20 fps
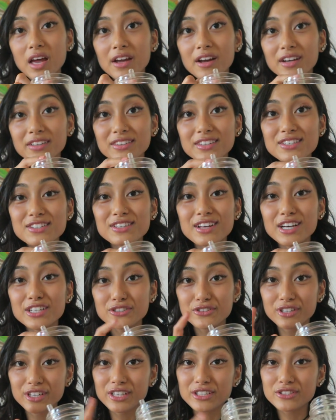I got these glass
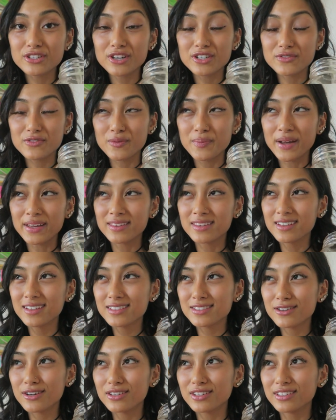drinking straws from, I think
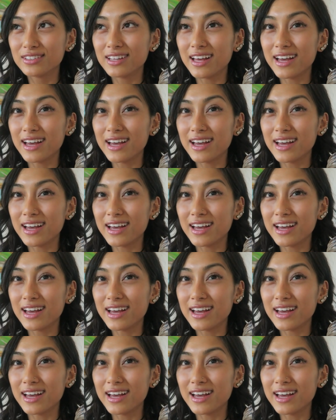it's called